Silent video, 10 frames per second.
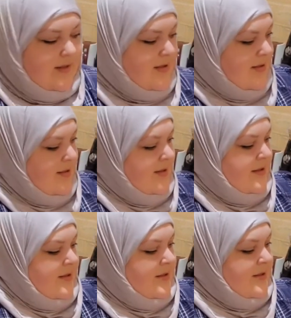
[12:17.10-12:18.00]

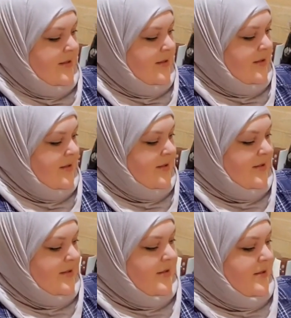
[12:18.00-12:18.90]

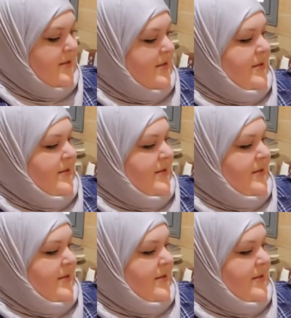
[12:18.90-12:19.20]
Nothing is said.